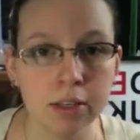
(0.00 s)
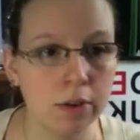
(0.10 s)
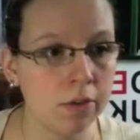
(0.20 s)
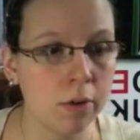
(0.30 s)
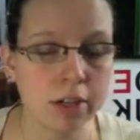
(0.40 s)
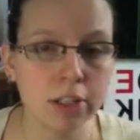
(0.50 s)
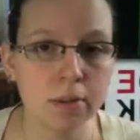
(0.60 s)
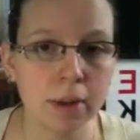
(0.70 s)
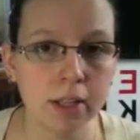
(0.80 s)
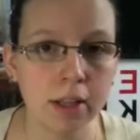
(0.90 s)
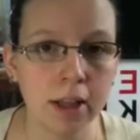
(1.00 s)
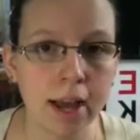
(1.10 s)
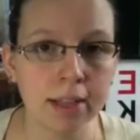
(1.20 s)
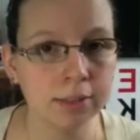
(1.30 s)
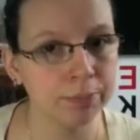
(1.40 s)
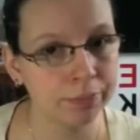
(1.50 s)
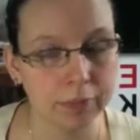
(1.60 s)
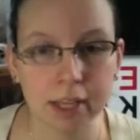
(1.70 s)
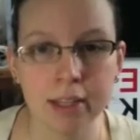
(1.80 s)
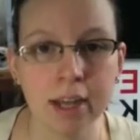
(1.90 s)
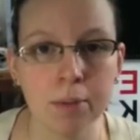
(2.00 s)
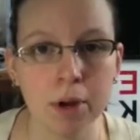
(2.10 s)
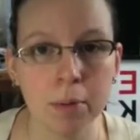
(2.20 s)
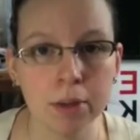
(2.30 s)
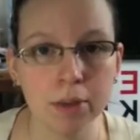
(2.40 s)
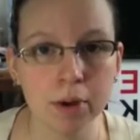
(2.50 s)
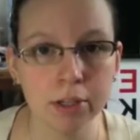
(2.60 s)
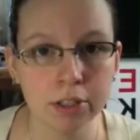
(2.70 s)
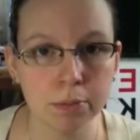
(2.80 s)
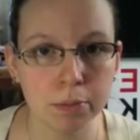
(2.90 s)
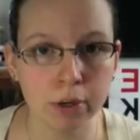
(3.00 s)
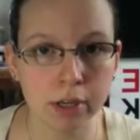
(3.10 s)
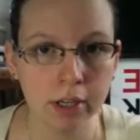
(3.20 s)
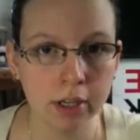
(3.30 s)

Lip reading: You have a question about the class, you got to type it up on the question board.